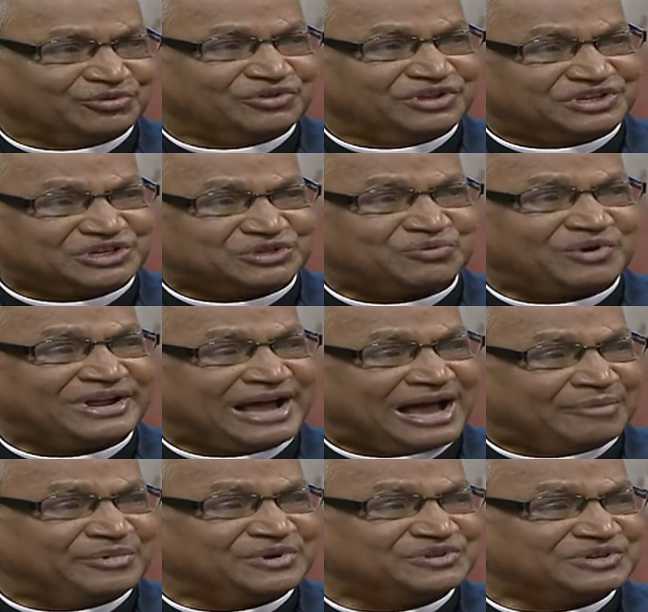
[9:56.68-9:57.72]
So this is what
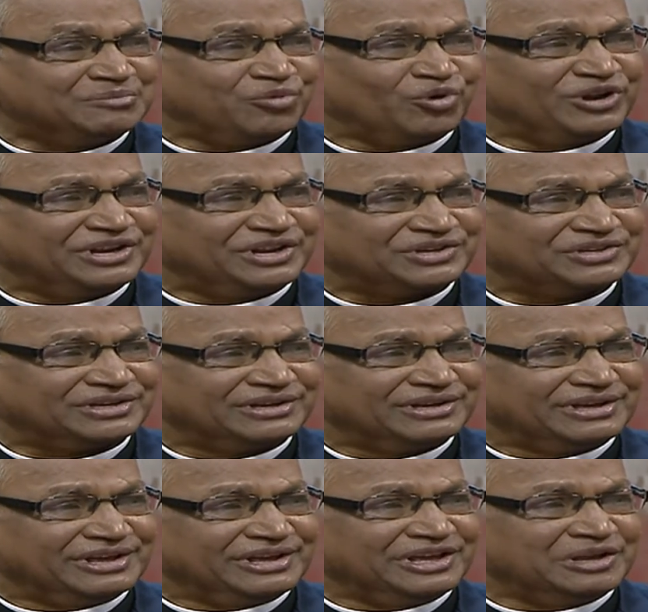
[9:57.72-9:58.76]
happens in politics.
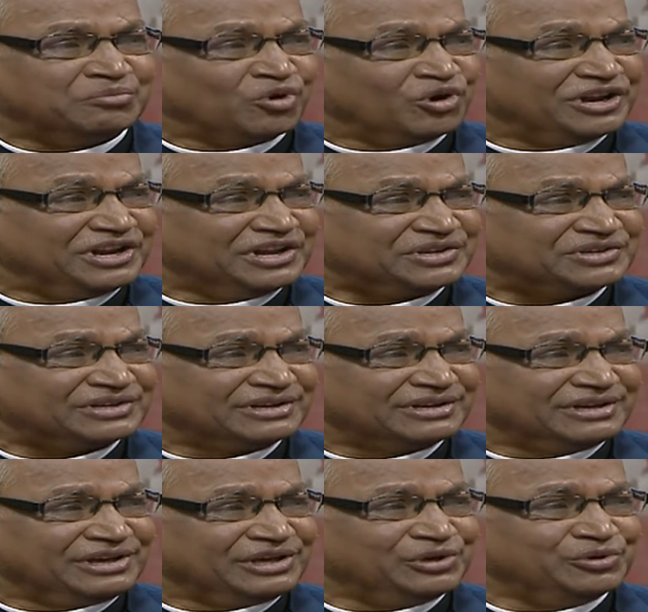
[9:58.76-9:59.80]
In politics,
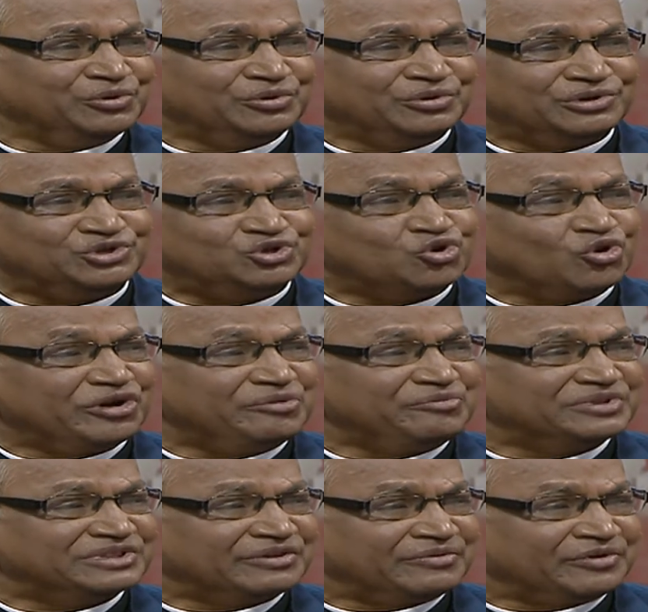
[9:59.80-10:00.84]
you
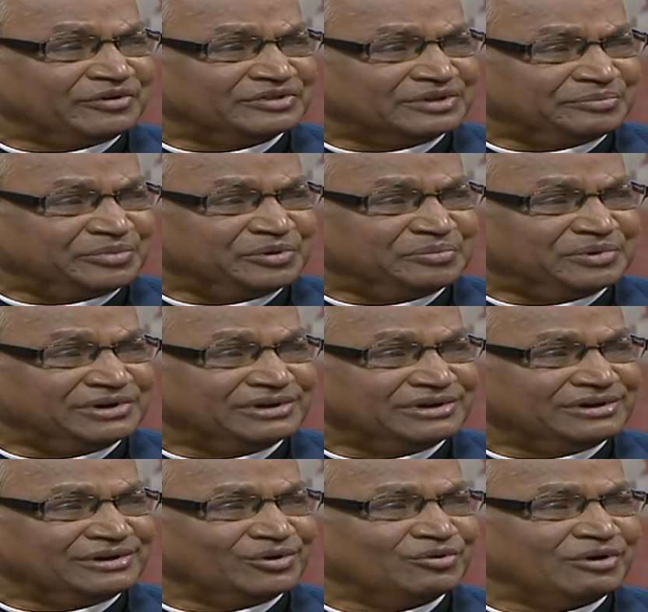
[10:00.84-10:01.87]
join with the, the
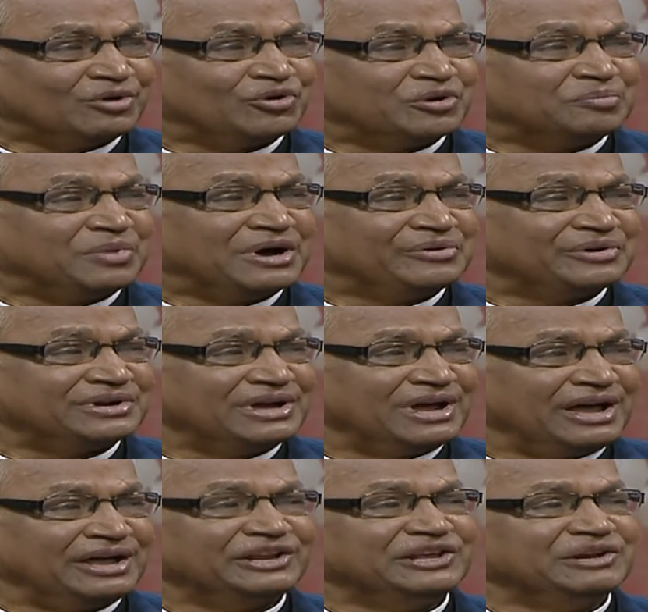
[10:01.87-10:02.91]
people who have got power
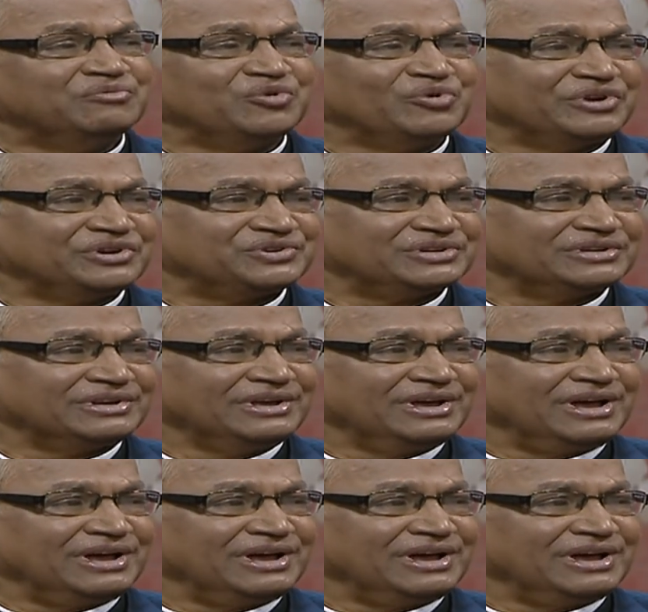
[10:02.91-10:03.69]
and influence,